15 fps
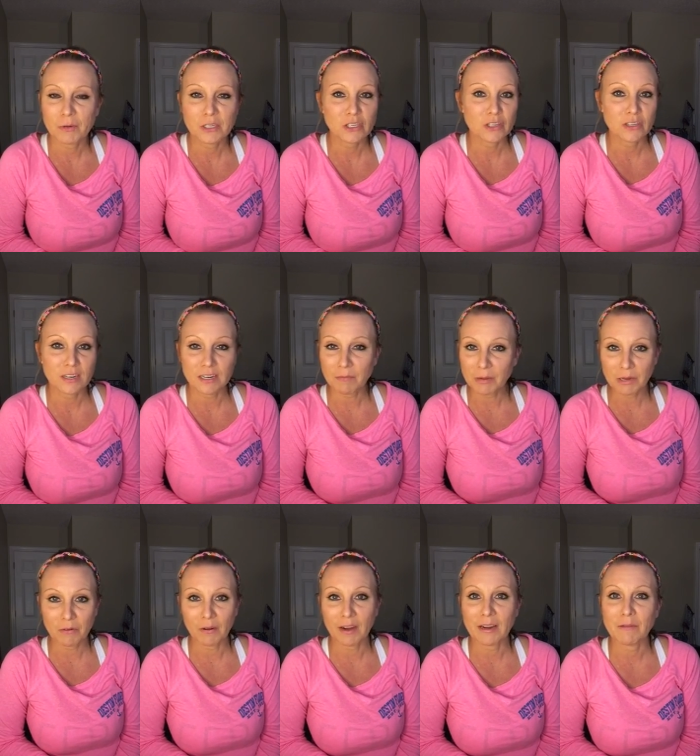which is going to be
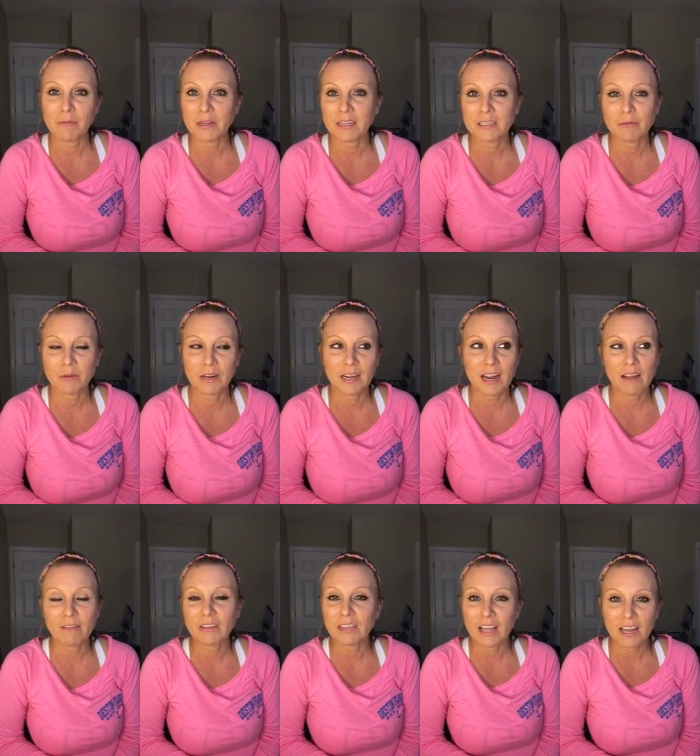great because we're going to
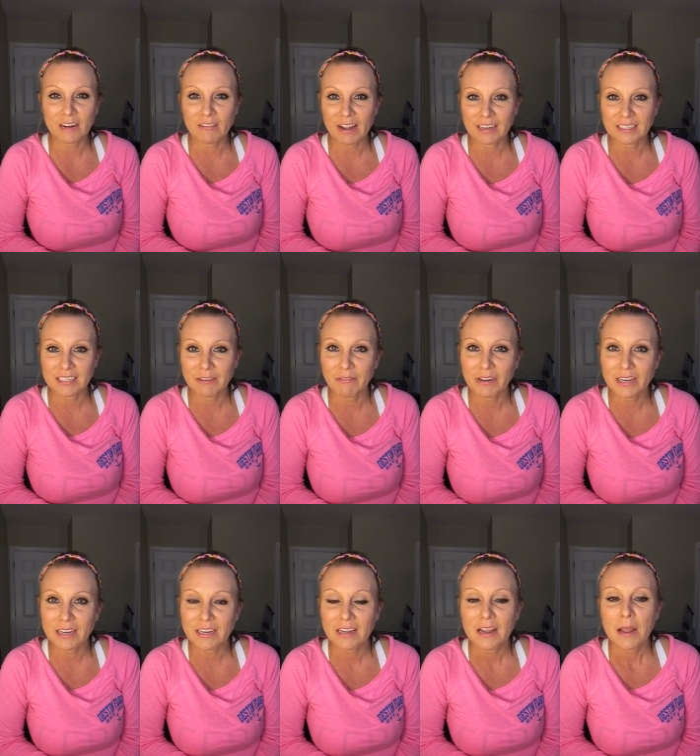have a lot of
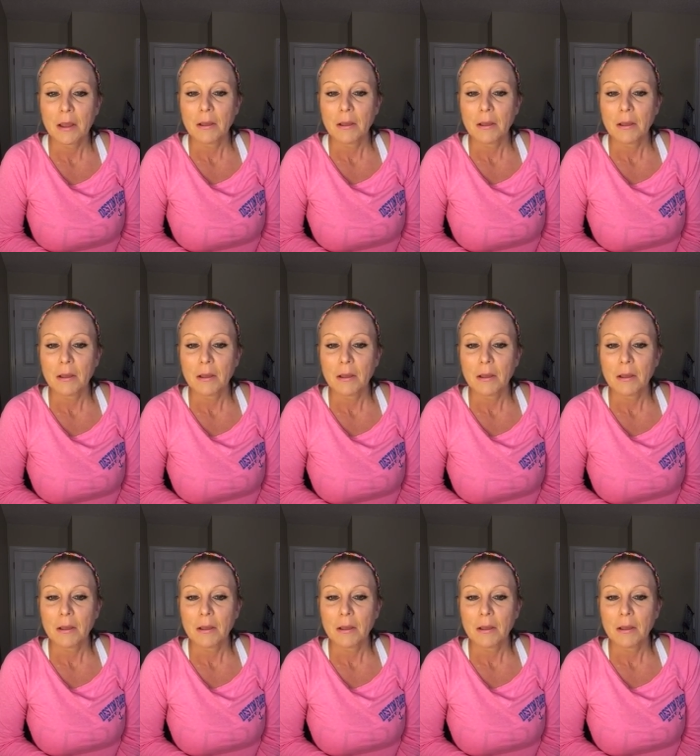activity.